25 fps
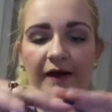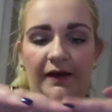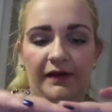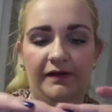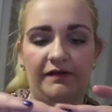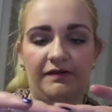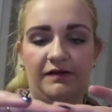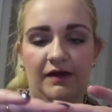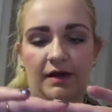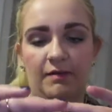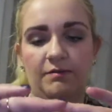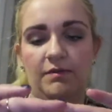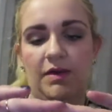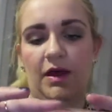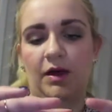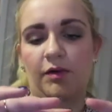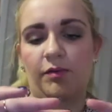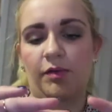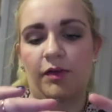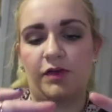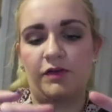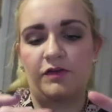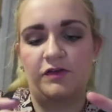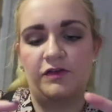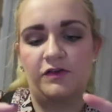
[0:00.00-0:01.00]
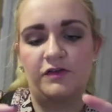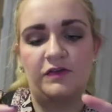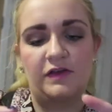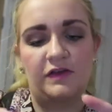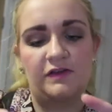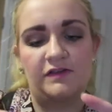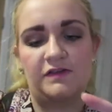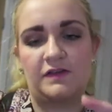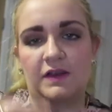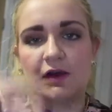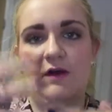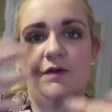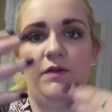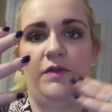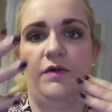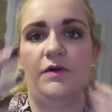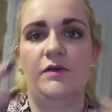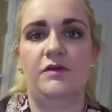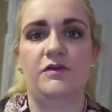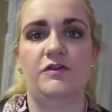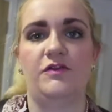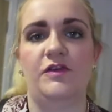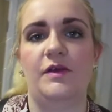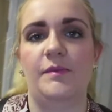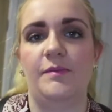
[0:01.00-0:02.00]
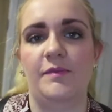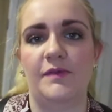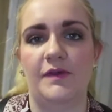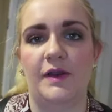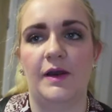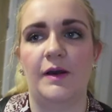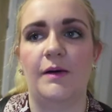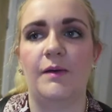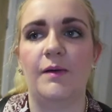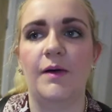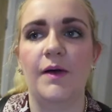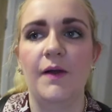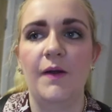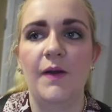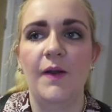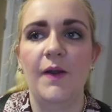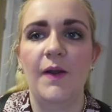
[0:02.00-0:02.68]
the same nail polish as yesterday, although it's chips now.